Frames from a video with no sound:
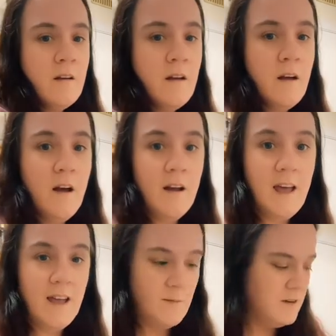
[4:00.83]
Okay,
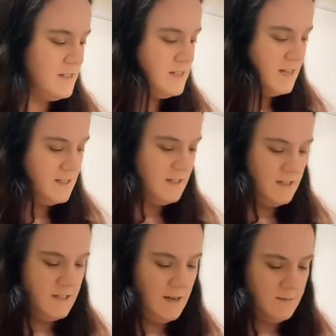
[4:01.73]
I'm going to season the
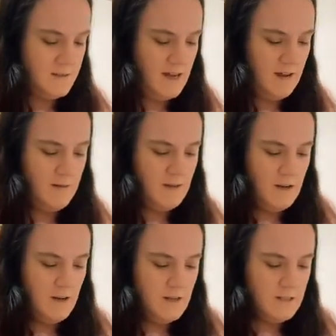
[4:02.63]
chips now.
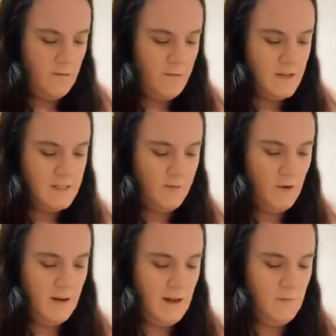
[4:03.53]
So first of
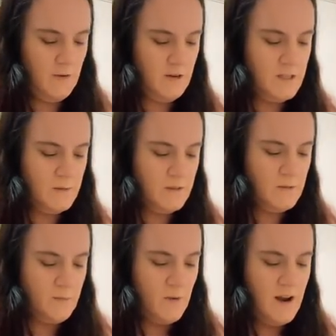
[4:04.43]
all, I'm going to
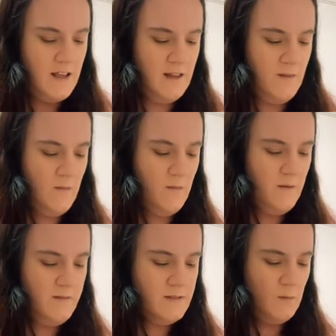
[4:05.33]
spray them
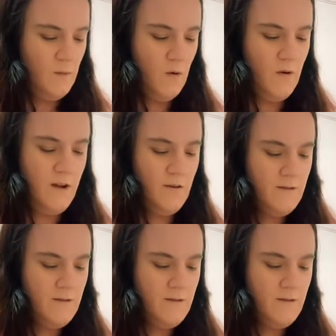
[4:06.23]
with some oil,